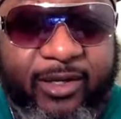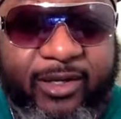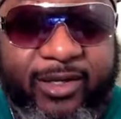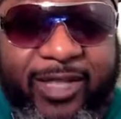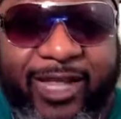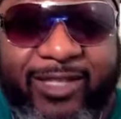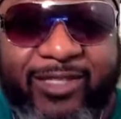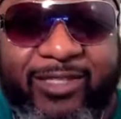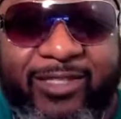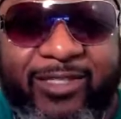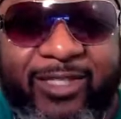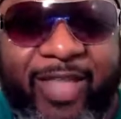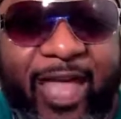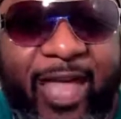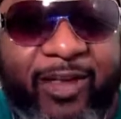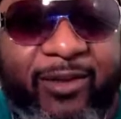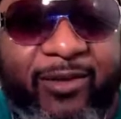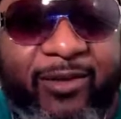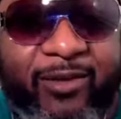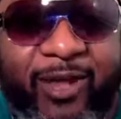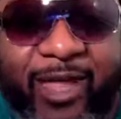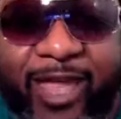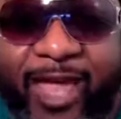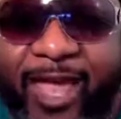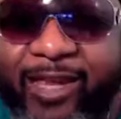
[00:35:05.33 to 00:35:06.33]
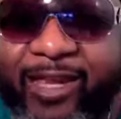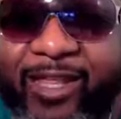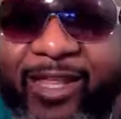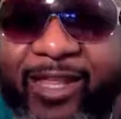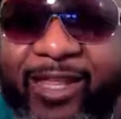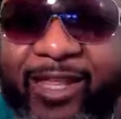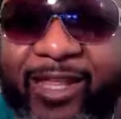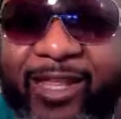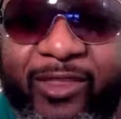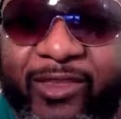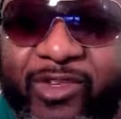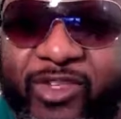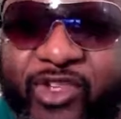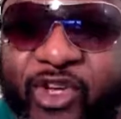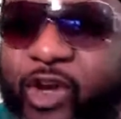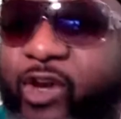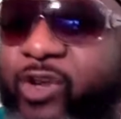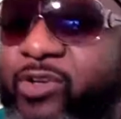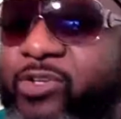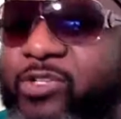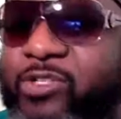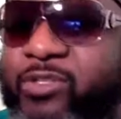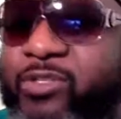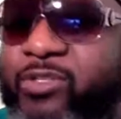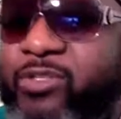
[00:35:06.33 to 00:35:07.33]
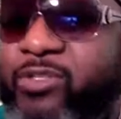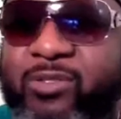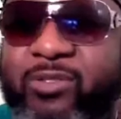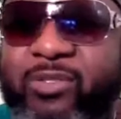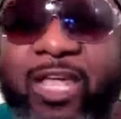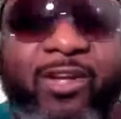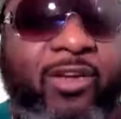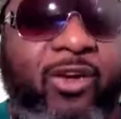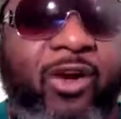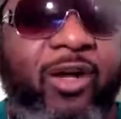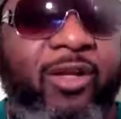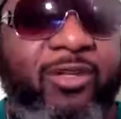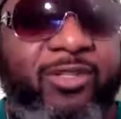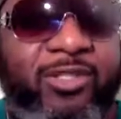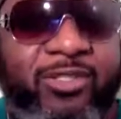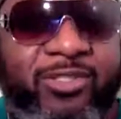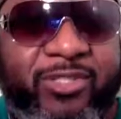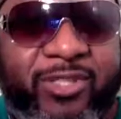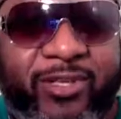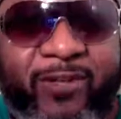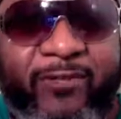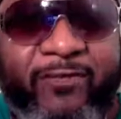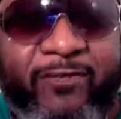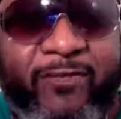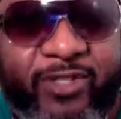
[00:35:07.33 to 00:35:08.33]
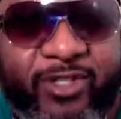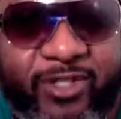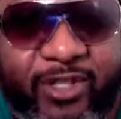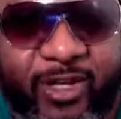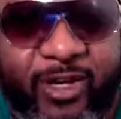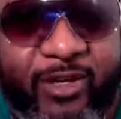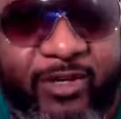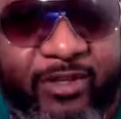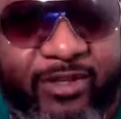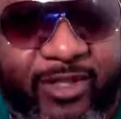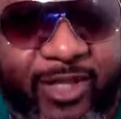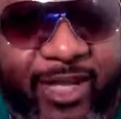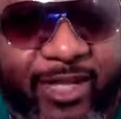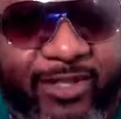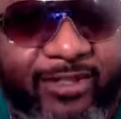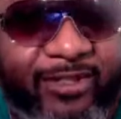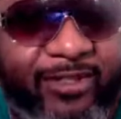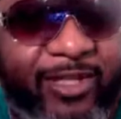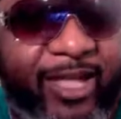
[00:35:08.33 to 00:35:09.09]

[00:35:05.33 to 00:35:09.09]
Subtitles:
That's not any church that calls itself a church.